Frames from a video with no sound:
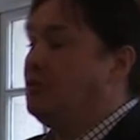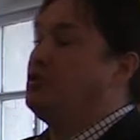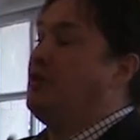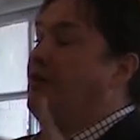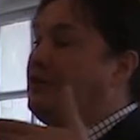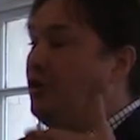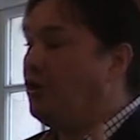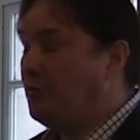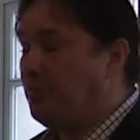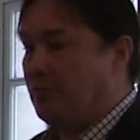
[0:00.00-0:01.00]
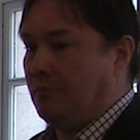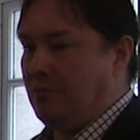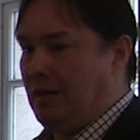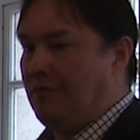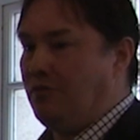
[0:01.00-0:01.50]
you have another
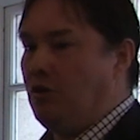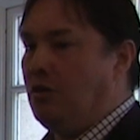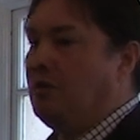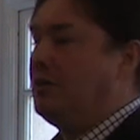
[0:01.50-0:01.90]
level,